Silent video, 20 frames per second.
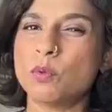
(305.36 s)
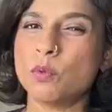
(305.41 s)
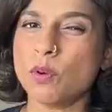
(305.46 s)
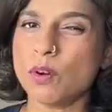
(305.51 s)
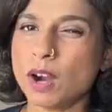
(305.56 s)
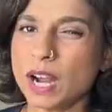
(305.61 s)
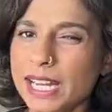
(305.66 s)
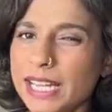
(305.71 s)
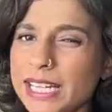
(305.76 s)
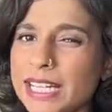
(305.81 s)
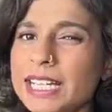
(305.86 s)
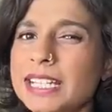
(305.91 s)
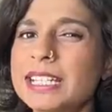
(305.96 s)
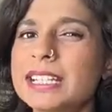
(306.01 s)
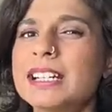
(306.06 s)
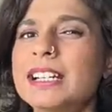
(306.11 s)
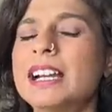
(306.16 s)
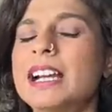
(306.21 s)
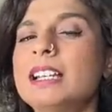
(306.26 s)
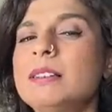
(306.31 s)
quite
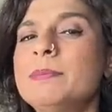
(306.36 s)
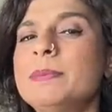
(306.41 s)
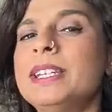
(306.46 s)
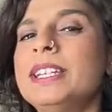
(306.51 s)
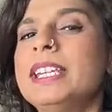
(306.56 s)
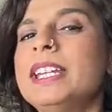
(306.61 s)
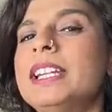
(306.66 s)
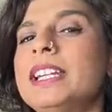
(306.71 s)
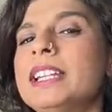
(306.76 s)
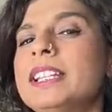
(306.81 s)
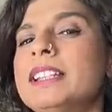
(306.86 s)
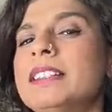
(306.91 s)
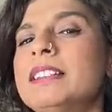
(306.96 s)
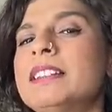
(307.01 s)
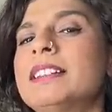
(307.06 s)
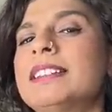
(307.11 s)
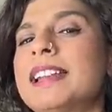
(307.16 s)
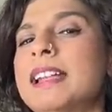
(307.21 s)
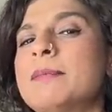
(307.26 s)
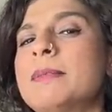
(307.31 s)
culminate in the
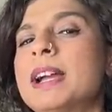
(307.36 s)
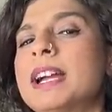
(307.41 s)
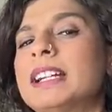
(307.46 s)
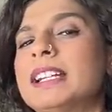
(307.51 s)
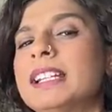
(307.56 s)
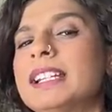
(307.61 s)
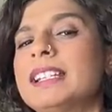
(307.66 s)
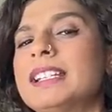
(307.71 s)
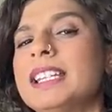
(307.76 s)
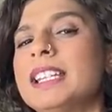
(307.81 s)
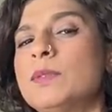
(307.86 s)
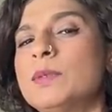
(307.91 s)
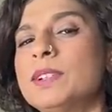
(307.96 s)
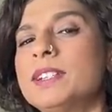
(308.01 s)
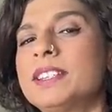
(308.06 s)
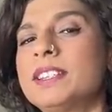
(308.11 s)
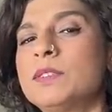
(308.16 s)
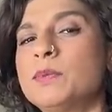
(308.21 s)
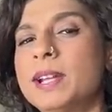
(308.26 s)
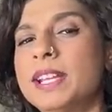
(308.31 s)
climactic sequence
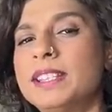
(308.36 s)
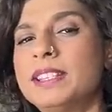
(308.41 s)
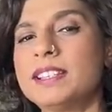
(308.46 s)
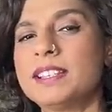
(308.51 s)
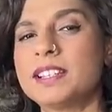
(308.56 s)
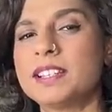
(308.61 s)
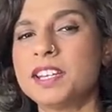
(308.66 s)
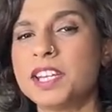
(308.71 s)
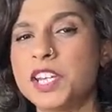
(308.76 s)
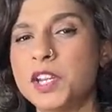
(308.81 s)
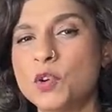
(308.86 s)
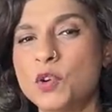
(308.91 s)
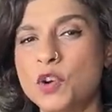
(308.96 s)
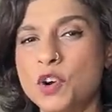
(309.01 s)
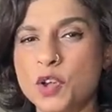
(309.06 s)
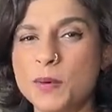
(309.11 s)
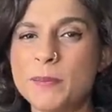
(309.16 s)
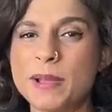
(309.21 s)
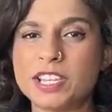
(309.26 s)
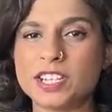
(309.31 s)
the way this
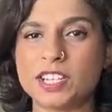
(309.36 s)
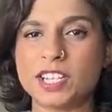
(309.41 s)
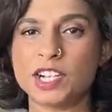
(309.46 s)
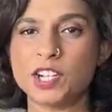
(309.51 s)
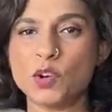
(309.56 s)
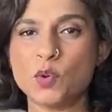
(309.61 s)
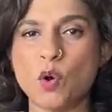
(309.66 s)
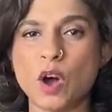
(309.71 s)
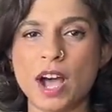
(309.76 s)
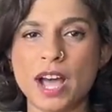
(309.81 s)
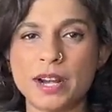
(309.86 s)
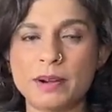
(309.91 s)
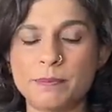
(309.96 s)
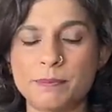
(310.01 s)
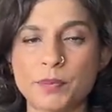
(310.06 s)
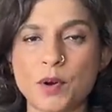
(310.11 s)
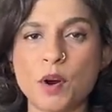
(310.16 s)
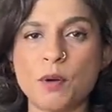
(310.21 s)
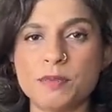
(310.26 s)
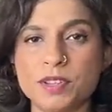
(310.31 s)
neo-domestic noir
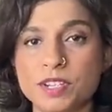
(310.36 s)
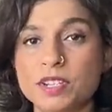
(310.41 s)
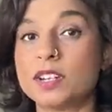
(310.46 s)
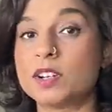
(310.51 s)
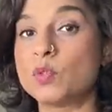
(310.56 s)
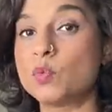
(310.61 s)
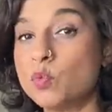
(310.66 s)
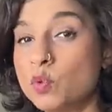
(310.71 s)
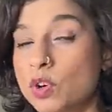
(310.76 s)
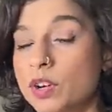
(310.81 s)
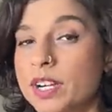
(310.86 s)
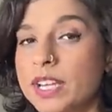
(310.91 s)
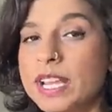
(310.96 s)
promised it would.